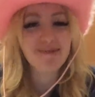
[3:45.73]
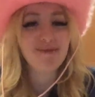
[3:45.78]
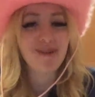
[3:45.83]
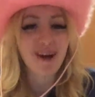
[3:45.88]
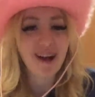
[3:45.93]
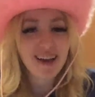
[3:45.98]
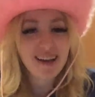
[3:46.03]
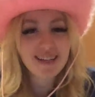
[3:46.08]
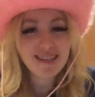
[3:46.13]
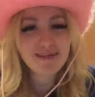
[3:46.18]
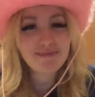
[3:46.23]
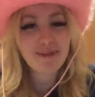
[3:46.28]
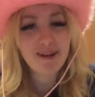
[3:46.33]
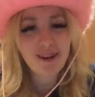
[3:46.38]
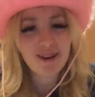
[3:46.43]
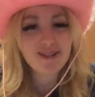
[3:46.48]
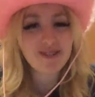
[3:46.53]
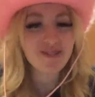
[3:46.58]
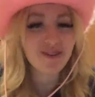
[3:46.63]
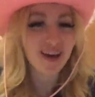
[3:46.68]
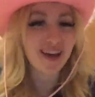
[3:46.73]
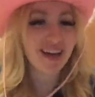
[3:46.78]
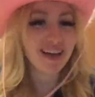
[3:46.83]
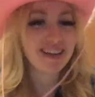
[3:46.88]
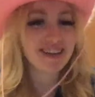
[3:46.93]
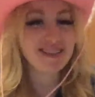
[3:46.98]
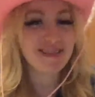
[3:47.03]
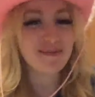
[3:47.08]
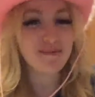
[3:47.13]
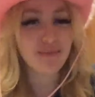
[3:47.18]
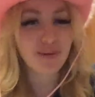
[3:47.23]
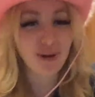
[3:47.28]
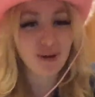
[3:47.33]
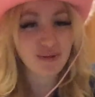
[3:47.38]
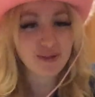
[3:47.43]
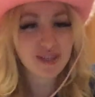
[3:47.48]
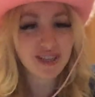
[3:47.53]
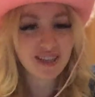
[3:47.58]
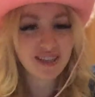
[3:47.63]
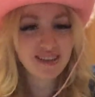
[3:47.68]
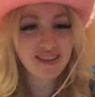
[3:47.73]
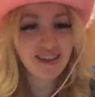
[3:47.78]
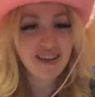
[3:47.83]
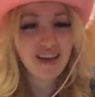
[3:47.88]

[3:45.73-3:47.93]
rise, but it also adds some protein.